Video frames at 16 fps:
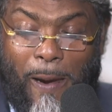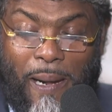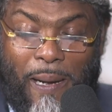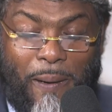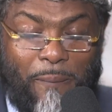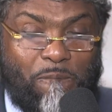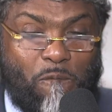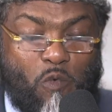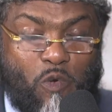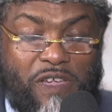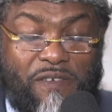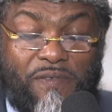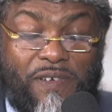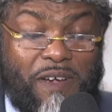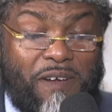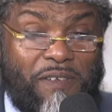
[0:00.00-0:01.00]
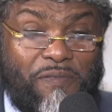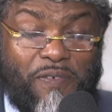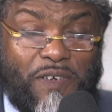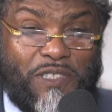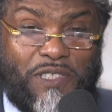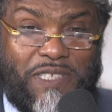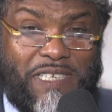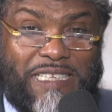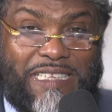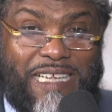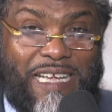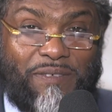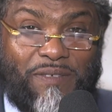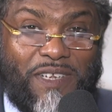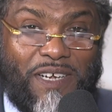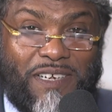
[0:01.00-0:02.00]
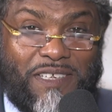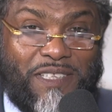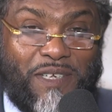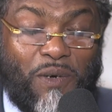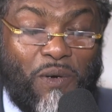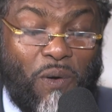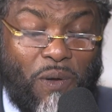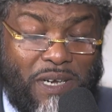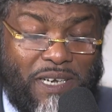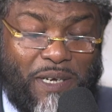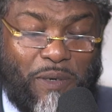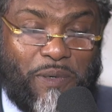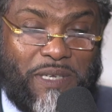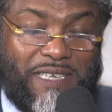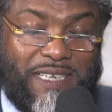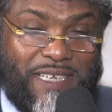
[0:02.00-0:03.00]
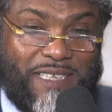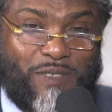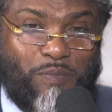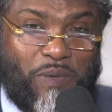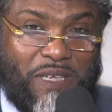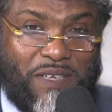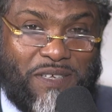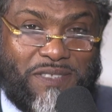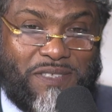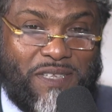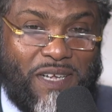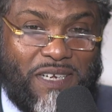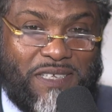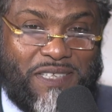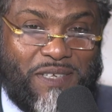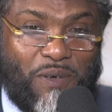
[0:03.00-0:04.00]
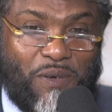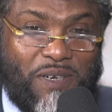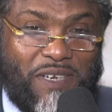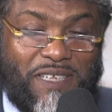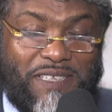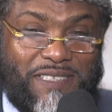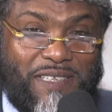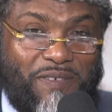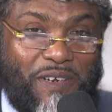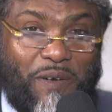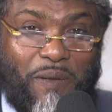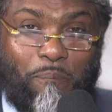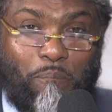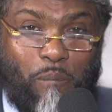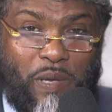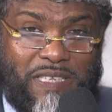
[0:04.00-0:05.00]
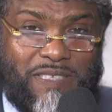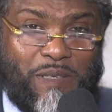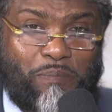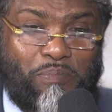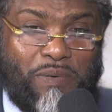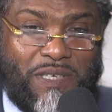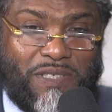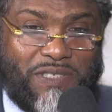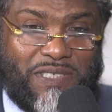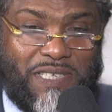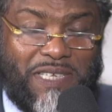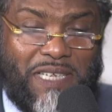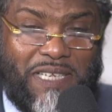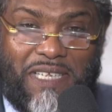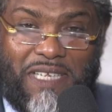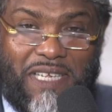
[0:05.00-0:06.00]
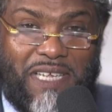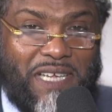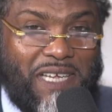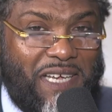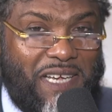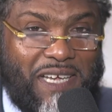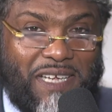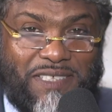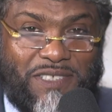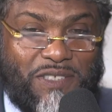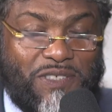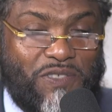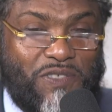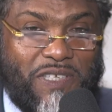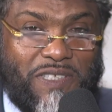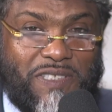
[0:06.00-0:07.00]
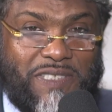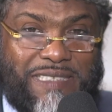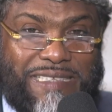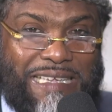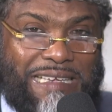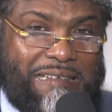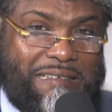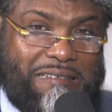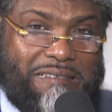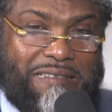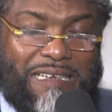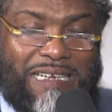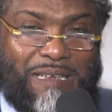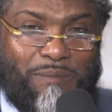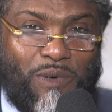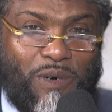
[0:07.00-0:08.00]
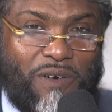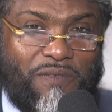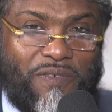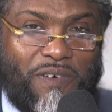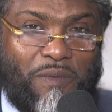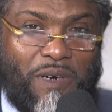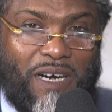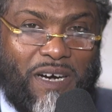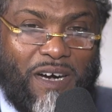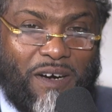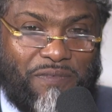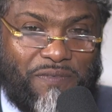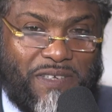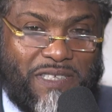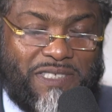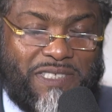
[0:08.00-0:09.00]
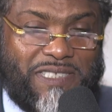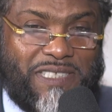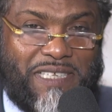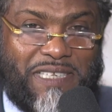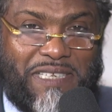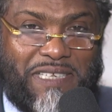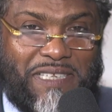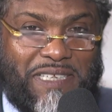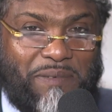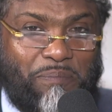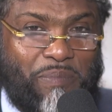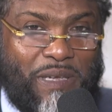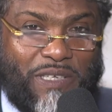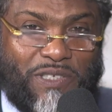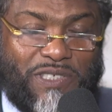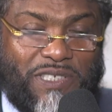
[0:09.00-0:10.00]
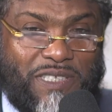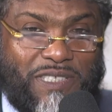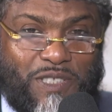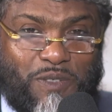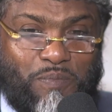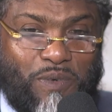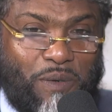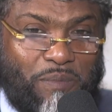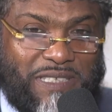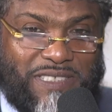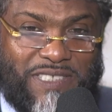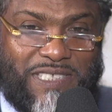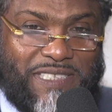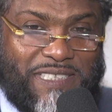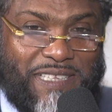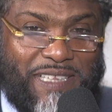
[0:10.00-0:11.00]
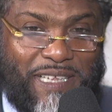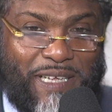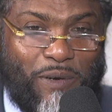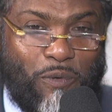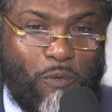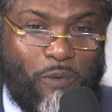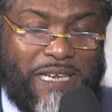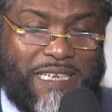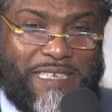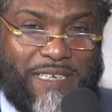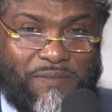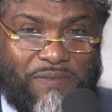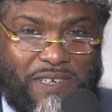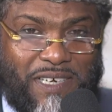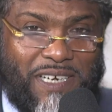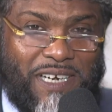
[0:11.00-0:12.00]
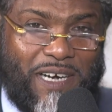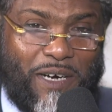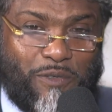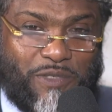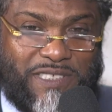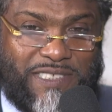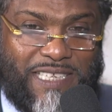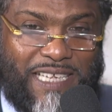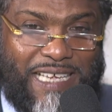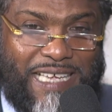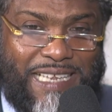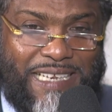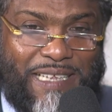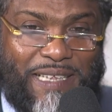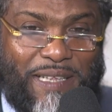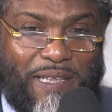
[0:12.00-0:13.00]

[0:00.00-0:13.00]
And we're very fortunate to have Dr. Holder with us, because Dr. Holder is a very busy person. She's just taken time off from her office and her patients, probably sitting there waiting for her outside.